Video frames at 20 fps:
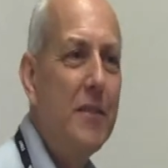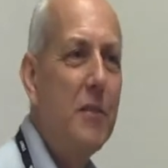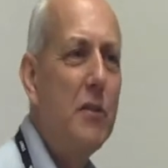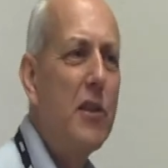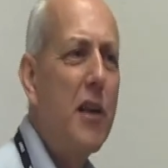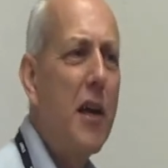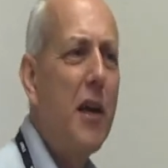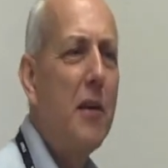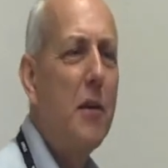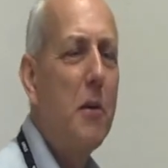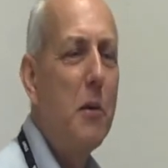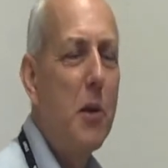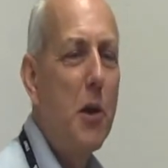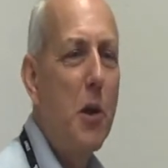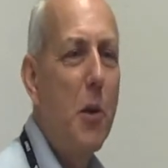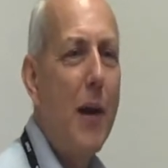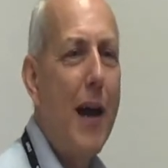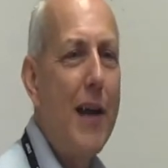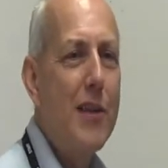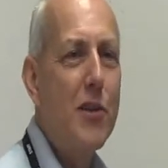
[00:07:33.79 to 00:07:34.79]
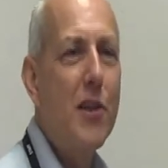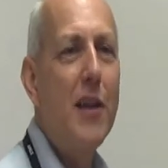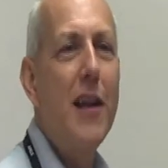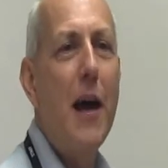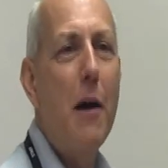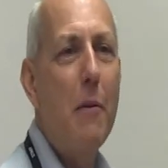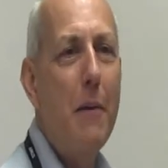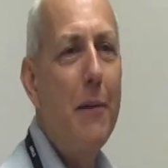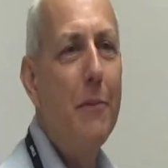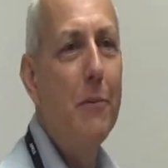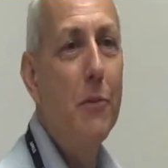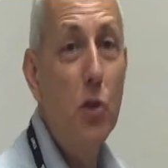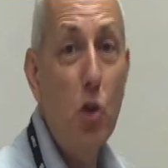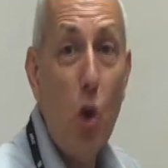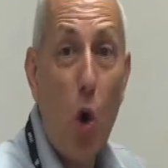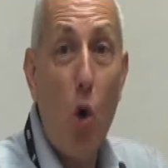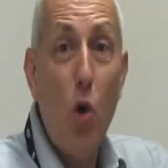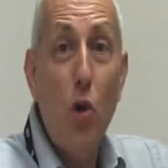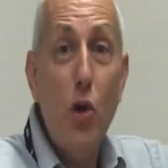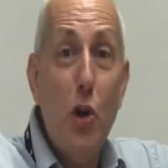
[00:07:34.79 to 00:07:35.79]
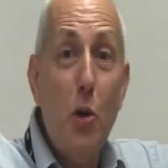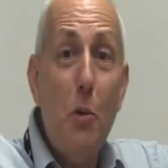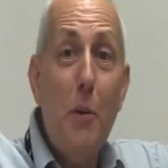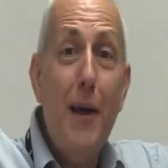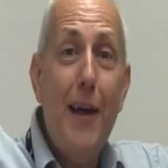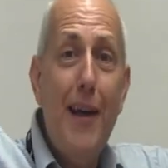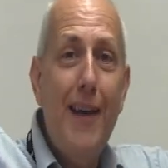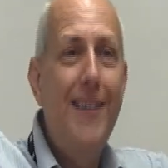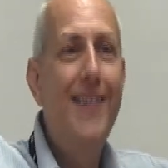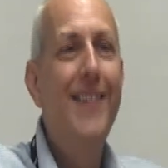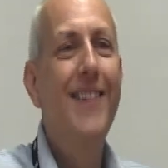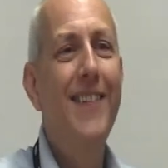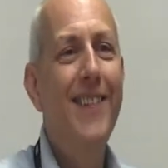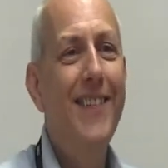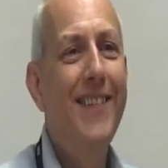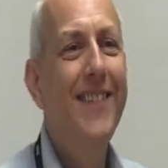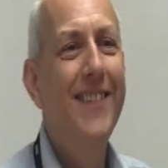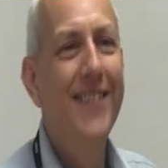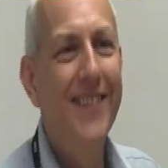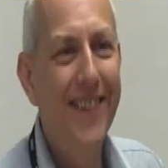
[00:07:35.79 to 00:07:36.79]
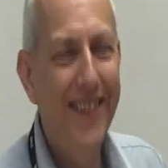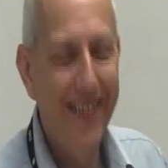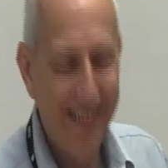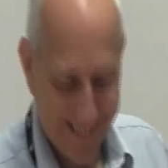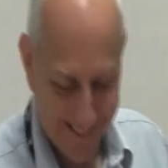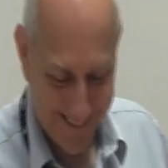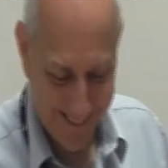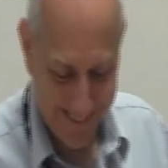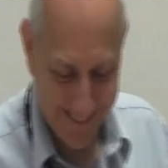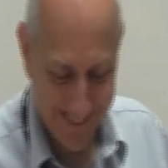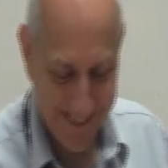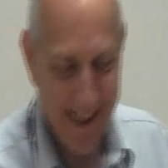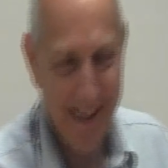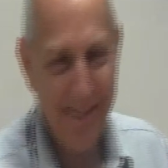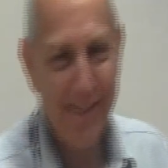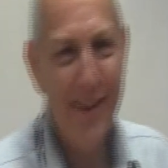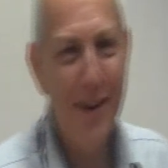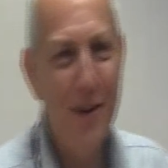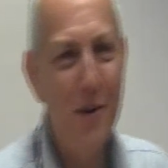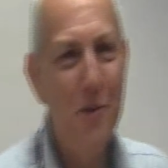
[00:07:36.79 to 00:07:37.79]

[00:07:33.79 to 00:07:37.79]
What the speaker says: Was it you guys the other day I went, don't do it? Was that with you?